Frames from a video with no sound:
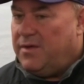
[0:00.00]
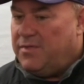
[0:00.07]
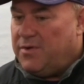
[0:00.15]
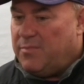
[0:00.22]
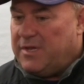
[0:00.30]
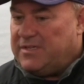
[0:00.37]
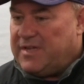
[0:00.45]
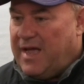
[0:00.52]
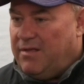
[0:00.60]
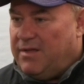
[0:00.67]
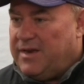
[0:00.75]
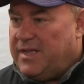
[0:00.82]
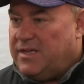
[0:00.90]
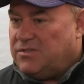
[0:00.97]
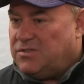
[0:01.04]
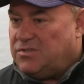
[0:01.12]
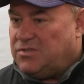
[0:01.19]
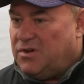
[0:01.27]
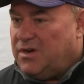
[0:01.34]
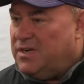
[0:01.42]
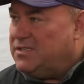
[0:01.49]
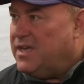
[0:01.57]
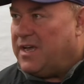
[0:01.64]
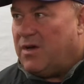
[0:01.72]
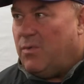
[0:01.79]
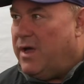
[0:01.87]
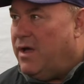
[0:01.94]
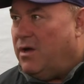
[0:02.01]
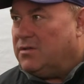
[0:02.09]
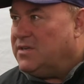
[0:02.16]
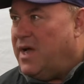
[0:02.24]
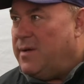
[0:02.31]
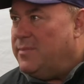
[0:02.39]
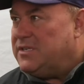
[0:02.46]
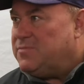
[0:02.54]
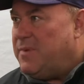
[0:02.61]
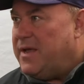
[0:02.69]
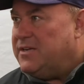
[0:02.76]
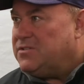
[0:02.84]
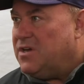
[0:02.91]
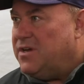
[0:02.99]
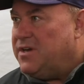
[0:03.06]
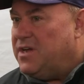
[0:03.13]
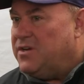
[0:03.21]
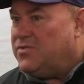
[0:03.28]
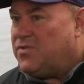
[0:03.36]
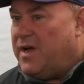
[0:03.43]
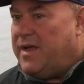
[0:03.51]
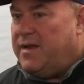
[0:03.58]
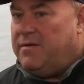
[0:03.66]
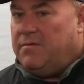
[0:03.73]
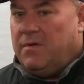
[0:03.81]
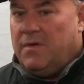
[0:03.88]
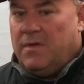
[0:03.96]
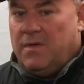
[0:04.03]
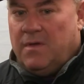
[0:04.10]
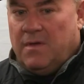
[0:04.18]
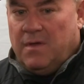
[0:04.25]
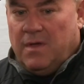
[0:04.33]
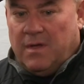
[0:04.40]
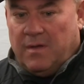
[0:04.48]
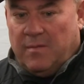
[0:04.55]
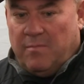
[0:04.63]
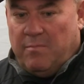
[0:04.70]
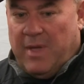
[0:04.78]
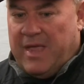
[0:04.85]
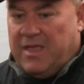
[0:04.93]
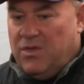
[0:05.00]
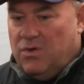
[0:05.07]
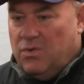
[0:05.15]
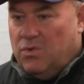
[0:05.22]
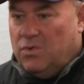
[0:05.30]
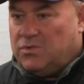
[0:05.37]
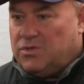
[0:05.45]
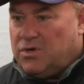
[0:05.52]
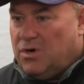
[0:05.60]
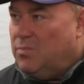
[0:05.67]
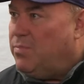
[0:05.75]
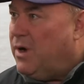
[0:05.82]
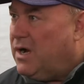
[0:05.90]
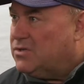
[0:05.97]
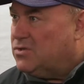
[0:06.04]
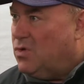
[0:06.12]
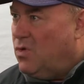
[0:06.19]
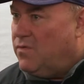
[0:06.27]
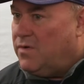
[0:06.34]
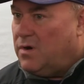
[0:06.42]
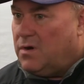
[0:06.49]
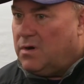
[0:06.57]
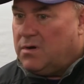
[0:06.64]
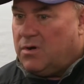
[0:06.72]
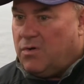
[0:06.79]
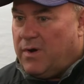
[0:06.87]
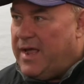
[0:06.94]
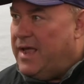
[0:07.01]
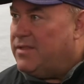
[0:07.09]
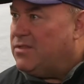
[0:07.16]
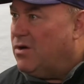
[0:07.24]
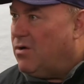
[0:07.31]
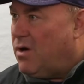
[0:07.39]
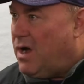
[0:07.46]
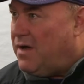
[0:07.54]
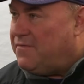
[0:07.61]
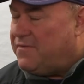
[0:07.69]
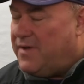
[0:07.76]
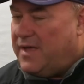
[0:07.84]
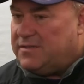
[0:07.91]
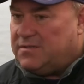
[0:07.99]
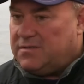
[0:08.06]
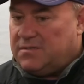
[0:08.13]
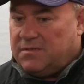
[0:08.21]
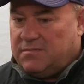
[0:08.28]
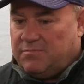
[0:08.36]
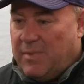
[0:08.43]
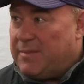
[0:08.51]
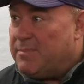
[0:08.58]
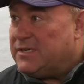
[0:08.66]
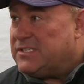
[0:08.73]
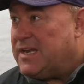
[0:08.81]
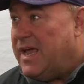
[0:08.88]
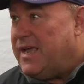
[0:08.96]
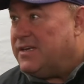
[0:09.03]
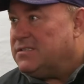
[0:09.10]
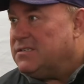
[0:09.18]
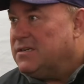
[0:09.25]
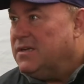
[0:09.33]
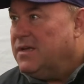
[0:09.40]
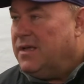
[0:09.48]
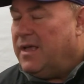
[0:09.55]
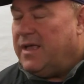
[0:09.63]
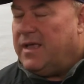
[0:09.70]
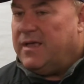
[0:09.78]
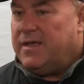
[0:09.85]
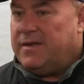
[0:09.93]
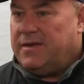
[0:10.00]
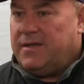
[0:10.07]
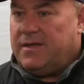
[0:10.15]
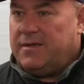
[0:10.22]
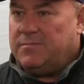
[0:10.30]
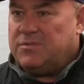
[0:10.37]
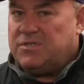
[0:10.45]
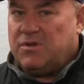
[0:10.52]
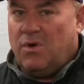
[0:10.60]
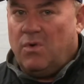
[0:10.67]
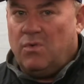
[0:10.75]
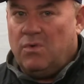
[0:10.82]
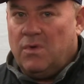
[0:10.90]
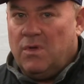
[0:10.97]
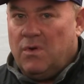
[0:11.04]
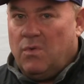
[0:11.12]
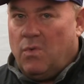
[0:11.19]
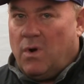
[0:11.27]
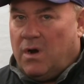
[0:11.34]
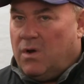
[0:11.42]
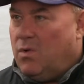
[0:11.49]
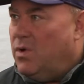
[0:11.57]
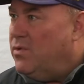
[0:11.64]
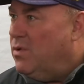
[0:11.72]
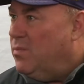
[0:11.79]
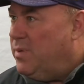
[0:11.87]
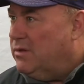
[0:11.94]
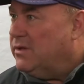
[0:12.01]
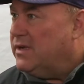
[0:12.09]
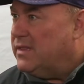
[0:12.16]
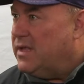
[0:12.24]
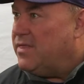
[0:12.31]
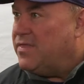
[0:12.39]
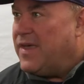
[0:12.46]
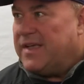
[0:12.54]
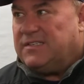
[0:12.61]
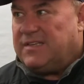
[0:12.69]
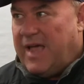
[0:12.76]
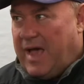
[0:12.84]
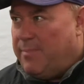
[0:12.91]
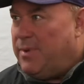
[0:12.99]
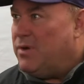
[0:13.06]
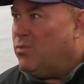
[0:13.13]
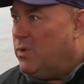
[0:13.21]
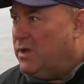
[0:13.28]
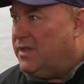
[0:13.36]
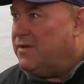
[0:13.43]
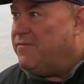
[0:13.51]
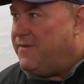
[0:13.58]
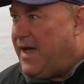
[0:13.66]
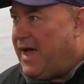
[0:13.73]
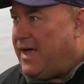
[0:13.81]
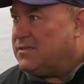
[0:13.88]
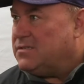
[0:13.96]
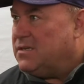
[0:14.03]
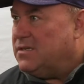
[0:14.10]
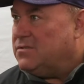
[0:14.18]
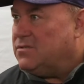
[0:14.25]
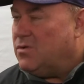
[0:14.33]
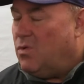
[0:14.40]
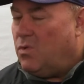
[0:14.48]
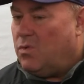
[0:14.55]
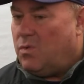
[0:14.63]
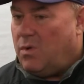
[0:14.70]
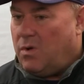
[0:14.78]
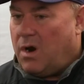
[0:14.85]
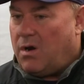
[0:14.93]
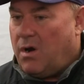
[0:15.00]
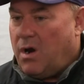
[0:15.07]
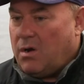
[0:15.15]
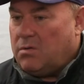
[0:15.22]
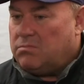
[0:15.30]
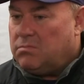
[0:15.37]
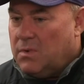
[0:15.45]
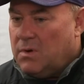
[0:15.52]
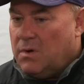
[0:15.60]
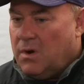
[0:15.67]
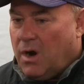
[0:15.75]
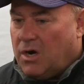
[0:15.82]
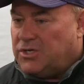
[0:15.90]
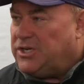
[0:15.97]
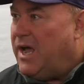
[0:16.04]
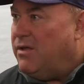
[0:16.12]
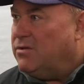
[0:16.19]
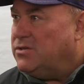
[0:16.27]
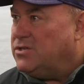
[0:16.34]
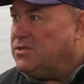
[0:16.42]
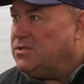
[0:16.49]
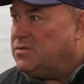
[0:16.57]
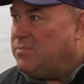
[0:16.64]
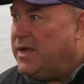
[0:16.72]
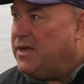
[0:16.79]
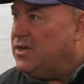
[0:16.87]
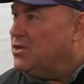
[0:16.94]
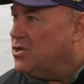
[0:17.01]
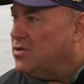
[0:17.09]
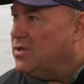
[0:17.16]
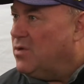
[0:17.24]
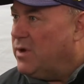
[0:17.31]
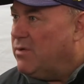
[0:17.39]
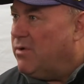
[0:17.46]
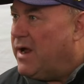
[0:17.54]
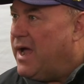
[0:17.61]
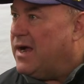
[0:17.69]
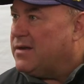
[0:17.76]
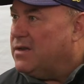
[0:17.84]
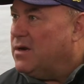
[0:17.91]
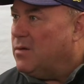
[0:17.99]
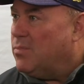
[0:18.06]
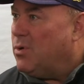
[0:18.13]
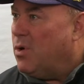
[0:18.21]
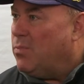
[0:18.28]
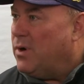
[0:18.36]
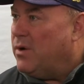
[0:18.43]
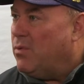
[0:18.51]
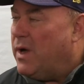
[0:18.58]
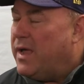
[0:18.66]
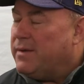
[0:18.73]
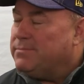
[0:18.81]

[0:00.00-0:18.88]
Their mentality is they're going to take away all time and space on you and try and make you turn pucks over, create their offense, make mistakes. And so we're going to go into a building that things happen really fast. And so our challenge is making sure that we react in an appropriate way.